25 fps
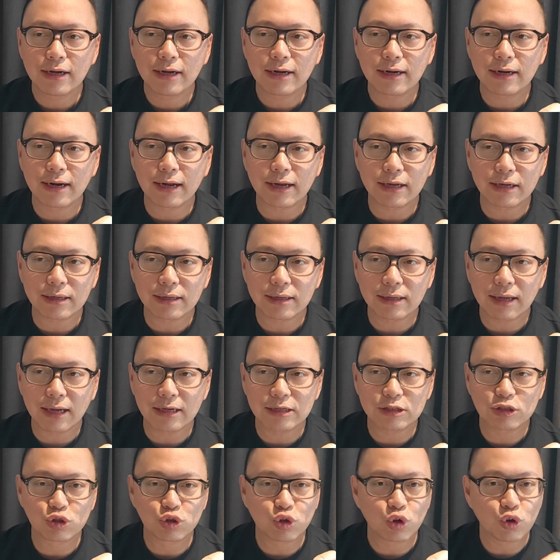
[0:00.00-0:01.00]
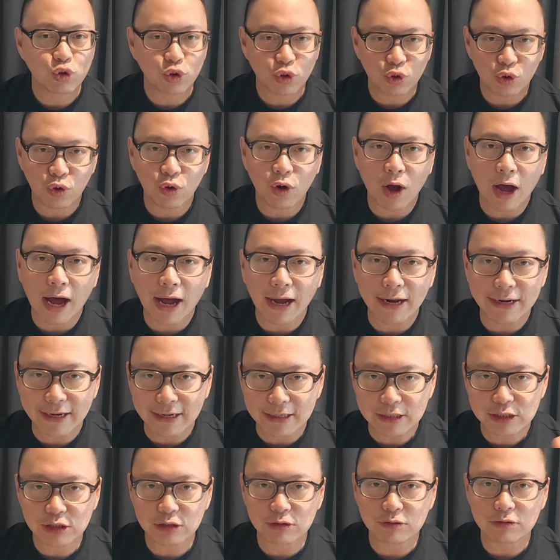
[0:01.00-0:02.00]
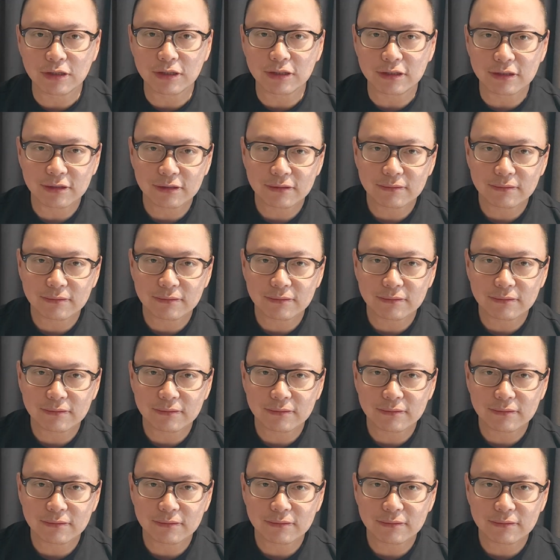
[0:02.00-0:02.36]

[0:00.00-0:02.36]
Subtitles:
like as though you are their student,